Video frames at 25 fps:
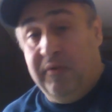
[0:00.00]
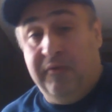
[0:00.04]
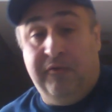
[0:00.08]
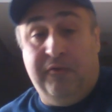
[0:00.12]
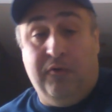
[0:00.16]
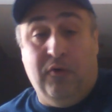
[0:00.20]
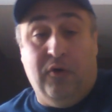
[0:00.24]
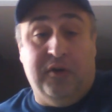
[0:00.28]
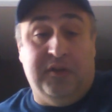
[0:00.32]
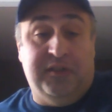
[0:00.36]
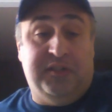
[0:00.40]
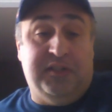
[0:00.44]

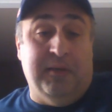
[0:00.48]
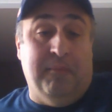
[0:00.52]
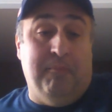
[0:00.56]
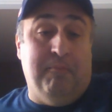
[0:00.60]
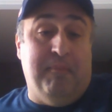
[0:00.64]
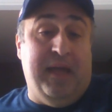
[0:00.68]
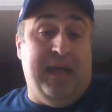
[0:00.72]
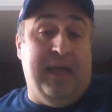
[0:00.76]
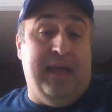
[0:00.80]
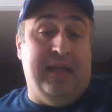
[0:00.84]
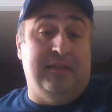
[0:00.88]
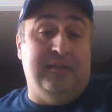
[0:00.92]
before
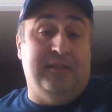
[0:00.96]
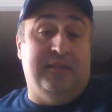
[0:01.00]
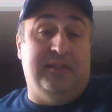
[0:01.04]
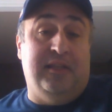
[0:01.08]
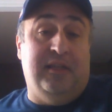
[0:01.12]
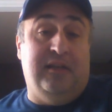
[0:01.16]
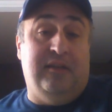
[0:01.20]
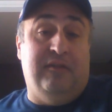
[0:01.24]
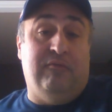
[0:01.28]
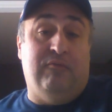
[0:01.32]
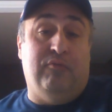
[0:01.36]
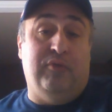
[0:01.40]
some bands
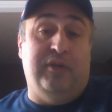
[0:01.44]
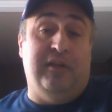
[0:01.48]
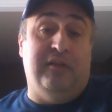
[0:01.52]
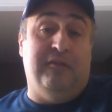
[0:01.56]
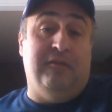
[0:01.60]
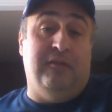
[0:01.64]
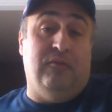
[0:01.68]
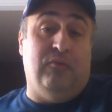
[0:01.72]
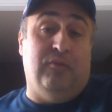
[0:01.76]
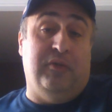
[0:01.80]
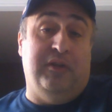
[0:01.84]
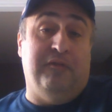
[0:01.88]
that have
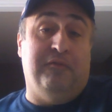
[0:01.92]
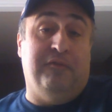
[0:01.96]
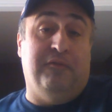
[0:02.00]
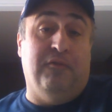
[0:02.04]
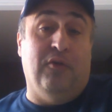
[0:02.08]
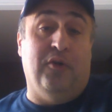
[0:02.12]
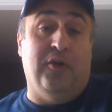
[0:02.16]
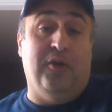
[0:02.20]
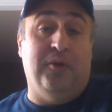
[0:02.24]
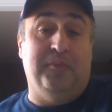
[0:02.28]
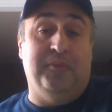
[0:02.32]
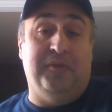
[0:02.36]
re
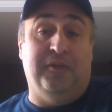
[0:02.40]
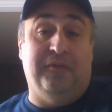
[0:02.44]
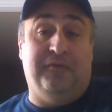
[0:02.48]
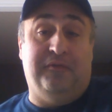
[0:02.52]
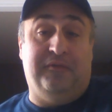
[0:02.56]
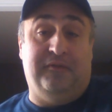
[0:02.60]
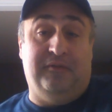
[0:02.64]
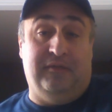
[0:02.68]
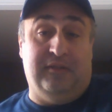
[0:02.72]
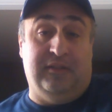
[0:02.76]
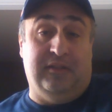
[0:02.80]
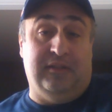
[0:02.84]
reformed. The,
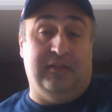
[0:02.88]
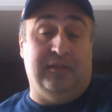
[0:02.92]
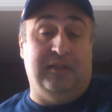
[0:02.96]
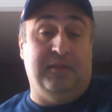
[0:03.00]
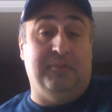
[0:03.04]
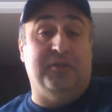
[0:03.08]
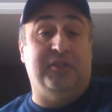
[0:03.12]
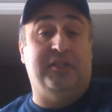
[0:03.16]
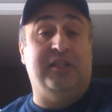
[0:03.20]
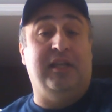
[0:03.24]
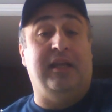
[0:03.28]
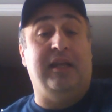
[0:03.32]
the
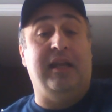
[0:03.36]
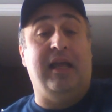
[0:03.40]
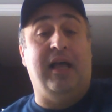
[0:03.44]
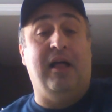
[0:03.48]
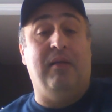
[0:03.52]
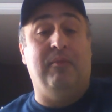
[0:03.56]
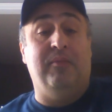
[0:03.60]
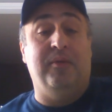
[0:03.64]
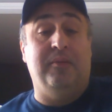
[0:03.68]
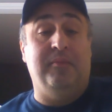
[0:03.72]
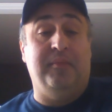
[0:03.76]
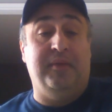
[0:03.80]
number 10
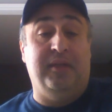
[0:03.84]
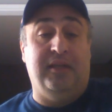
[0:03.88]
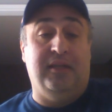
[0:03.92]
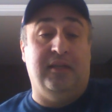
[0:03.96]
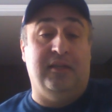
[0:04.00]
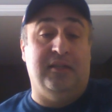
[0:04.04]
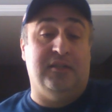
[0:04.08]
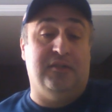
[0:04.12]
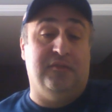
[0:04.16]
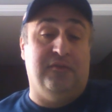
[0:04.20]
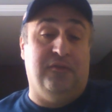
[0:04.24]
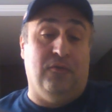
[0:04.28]
album
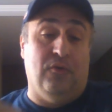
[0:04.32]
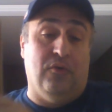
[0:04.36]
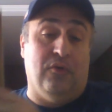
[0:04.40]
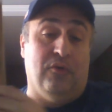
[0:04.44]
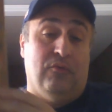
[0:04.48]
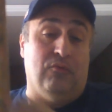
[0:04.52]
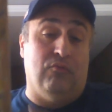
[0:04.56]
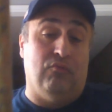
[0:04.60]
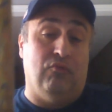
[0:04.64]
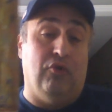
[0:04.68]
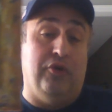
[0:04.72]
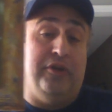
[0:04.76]
is
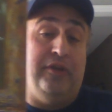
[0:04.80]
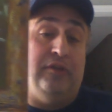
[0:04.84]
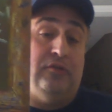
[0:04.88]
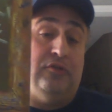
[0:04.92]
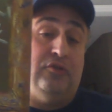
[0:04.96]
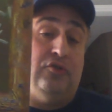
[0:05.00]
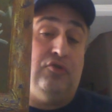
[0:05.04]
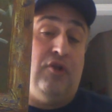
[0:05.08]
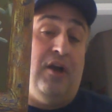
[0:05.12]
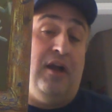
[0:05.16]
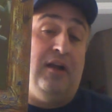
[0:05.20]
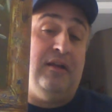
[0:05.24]
for Royal
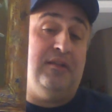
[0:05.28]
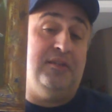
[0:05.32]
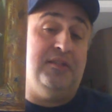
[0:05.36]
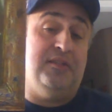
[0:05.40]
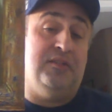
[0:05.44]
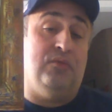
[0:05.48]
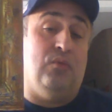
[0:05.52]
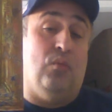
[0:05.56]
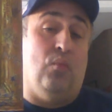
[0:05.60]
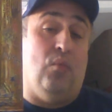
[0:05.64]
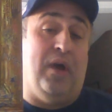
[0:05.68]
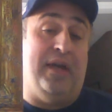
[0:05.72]

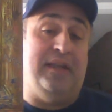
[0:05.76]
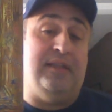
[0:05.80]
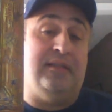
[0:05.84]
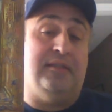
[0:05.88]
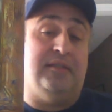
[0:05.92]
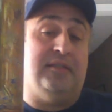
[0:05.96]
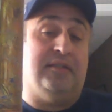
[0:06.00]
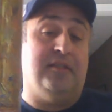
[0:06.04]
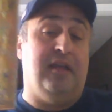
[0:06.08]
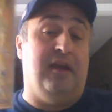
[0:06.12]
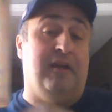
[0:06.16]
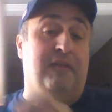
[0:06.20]
Trux,
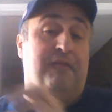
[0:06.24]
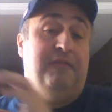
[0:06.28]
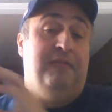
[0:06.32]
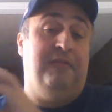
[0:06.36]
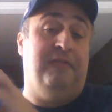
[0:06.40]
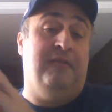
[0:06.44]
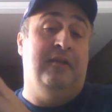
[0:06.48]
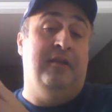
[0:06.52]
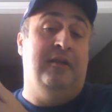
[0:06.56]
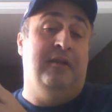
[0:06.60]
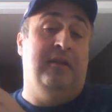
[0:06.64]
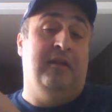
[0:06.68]
White
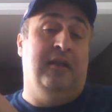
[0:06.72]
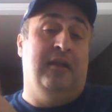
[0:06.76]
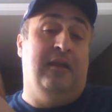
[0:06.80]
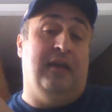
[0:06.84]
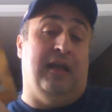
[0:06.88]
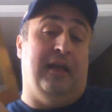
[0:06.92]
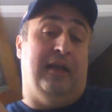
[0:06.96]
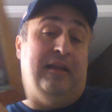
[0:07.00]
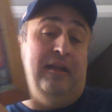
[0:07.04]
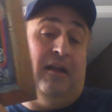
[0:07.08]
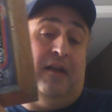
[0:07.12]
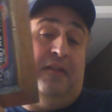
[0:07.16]
Stuff,
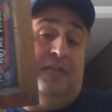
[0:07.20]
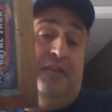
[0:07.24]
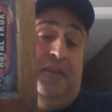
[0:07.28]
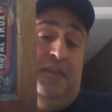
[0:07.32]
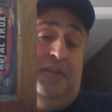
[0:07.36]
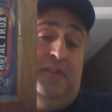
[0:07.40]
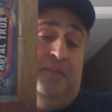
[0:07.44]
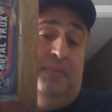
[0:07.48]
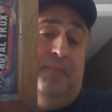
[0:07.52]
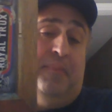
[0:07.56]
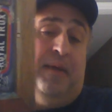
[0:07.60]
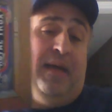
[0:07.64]
I got
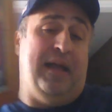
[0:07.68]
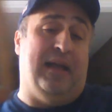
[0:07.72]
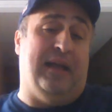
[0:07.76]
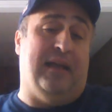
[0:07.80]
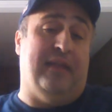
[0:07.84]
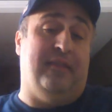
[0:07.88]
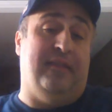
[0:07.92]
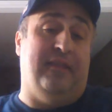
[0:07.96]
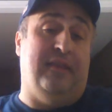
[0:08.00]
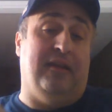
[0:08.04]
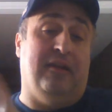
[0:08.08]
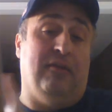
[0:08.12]
this back,
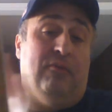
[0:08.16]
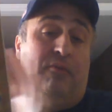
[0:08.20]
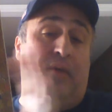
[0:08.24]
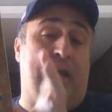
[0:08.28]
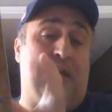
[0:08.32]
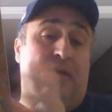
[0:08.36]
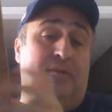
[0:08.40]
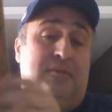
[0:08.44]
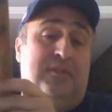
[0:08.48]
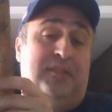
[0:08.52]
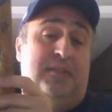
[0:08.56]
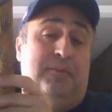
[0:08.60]
I think,
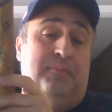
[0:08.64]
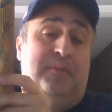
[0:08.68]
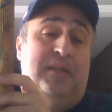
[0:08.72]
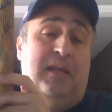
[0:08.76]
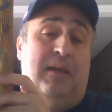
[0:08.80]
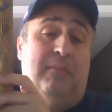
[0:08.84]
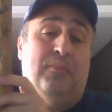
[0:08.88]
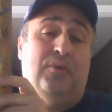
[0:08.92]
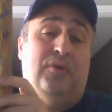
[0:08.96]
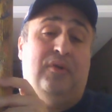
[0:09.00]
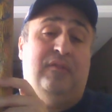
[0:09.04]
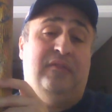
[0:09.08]
around
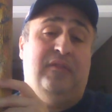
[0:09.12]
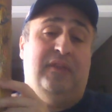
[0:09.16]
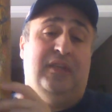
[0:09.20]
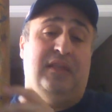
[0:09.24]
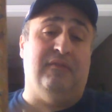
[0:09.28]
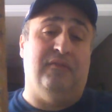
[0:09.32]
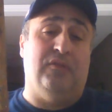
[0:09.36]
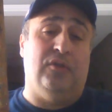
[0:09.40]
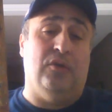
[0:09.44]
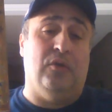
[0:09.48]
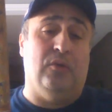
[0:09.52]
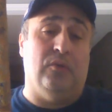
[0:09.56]
September,
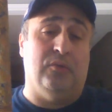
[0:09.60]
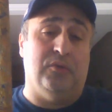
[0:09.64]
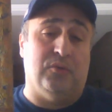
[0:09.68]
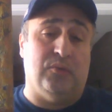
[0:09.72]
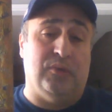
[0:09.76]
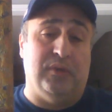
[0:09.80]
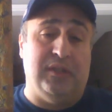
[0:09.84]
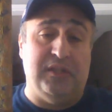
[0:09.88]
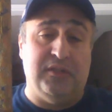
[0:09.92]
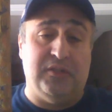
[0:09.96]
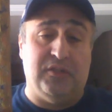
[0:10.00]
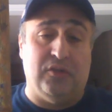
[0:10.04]
even though it was
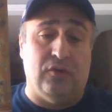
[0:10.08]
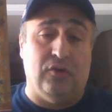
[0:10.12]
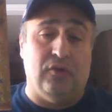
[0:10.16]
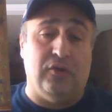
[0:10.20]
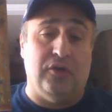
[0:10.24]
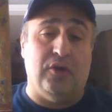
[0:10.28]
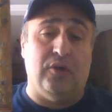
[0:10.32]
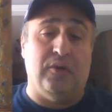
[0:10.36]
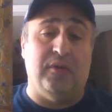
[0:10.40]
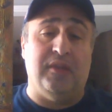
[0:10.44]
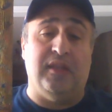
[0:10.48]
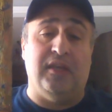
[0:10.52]
released
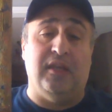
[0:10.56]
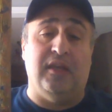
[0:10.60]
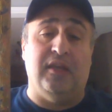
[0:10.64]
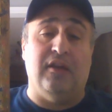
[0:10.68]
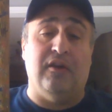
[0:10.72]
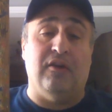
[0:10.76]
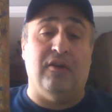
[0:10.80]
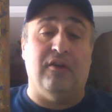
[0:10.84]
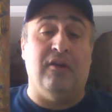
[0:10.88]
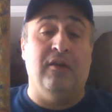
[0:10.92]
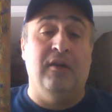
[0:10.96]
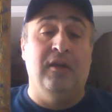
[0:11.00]
earlier in the
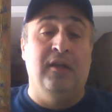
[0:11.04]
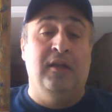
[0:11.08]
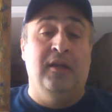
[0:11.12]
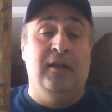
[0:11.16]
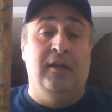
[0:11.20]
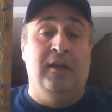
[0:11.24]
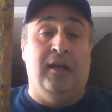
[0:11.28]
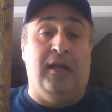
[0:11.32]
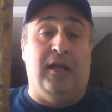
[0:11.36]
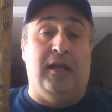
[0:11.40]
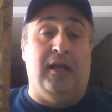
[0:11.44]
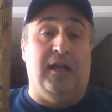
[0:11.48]
year.
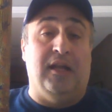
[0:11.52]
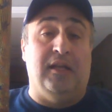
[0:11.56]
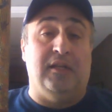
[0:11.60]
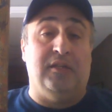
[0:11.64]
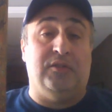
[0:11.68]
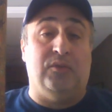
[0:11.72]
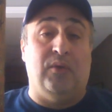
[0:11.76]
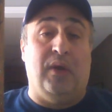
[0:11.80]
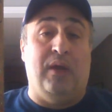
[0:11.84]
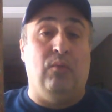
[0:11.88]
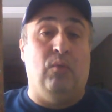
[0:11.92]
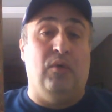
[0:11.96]
Uh,
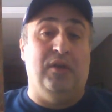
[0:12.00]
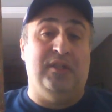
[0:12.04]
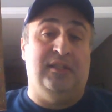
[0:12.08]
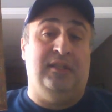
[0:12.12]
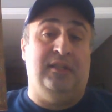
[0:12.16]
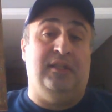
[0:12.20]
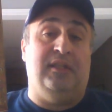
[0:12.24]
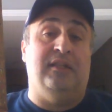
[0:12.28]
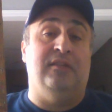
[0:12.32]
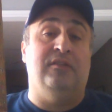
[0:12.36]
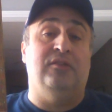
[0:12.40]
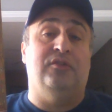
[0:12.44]
so I
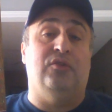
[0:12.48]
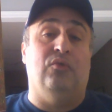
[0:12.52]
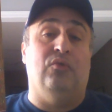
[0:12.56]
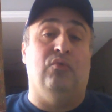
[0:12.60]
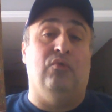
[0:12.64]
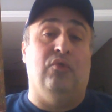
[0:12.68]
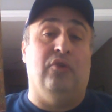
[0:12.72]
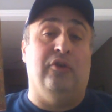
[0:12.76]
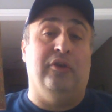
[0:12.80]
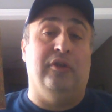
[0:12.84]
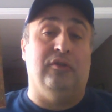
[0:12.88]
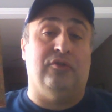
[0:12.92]
wasn't into
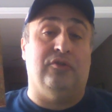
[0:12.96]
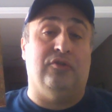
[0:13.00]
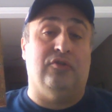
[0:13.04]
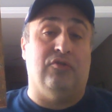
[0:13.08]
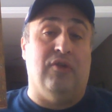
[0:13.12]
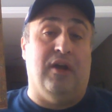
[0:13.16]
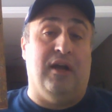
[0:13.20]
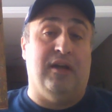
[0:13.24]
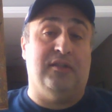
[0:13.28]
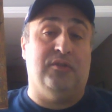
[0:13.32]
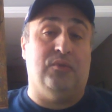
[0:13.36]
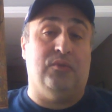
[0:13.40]
Royal
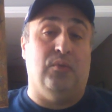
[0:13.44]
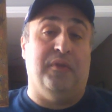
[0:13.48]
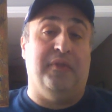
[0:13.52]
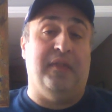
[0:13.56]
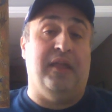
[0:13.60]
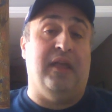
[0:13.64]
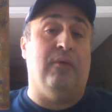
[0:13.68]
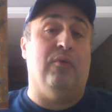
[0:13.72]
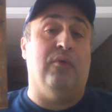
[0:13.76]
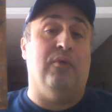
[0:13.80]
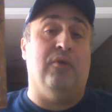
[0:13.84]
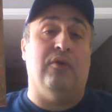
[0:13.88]
Trux when
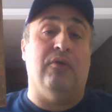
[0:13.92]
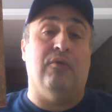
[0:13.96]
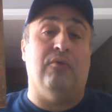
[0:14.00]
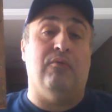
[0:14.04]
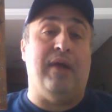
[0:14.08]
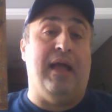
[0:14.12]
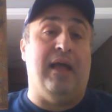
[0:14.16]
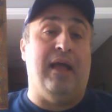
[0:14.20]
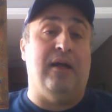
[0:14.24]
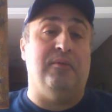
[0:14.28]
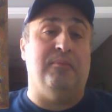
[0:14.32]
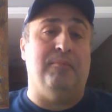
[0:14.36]
they were
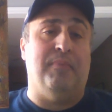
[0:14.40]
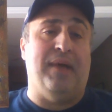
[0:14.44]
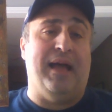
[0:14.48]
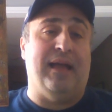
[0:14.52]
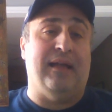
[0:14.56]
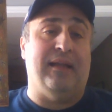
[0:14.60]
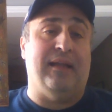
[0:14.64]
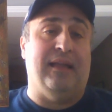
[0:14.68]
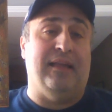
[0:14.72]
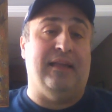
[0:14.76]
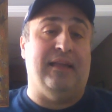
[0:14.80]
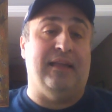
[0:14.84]
around
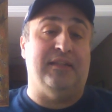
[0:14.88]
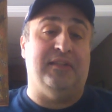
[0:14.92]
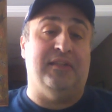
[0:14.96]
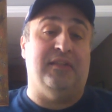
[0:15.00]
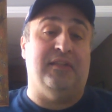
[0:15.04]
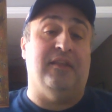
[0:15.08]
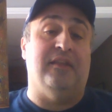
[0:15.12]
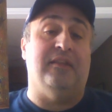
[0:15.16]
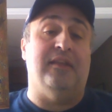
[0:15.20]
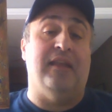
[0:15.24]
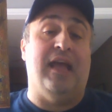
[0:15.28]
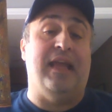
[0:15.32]
back, I guess,
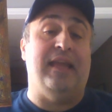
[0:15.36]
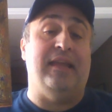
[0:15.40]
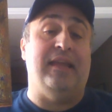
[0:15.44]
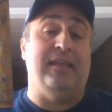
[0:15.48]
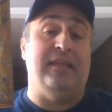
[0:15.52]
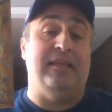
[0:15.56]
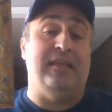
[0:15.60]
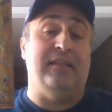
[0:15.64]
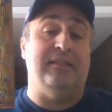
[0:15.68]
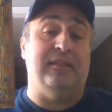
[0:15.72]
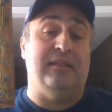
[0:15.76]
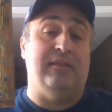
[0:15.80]
in the
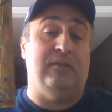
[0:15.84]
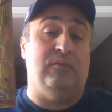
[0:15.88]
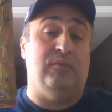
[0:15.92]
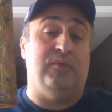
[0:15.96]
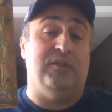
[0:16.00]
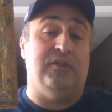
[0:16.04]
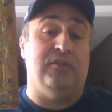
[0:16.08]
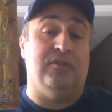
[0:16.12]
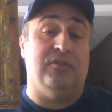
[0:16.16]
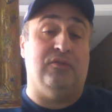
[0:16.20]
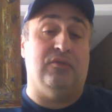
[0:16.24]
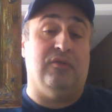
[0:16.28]
90s. It
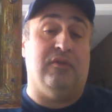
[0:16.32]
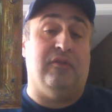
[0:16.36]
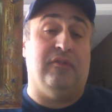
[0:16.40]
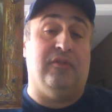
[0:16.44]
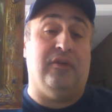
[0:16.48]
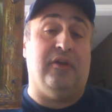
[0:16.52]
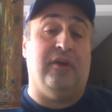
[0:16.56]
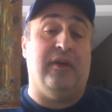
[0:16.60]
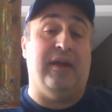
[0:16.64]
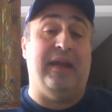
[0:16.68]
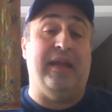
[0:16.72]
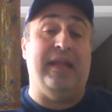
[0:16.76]
was the sort of
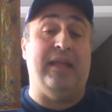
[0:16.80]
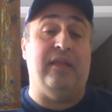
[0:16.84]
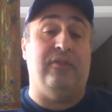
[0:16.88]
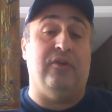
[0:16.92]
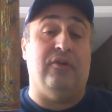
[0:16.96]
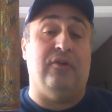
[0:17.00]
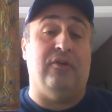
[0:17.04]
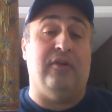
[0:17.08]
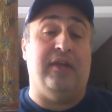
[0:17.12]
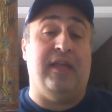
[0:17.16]
their hey, their